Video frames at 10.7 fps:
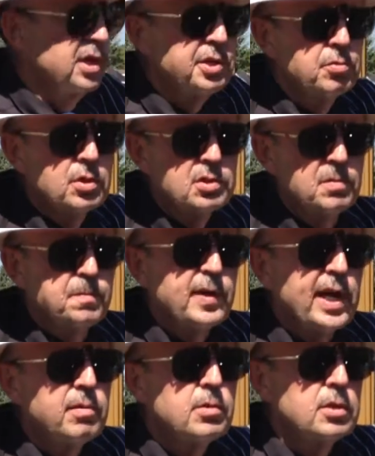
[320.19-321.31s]
anywhere from
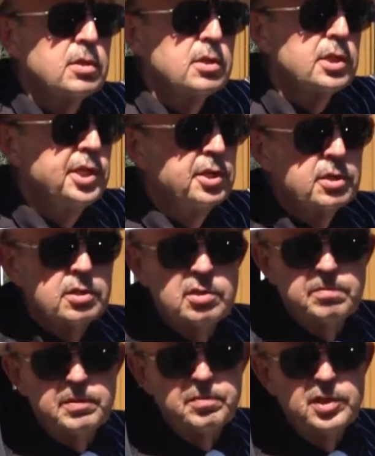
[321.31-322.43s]
$500 to
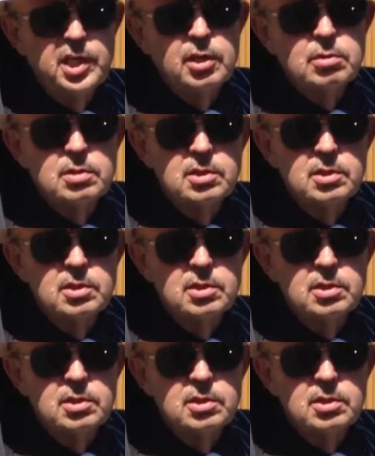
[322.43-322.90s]
$850.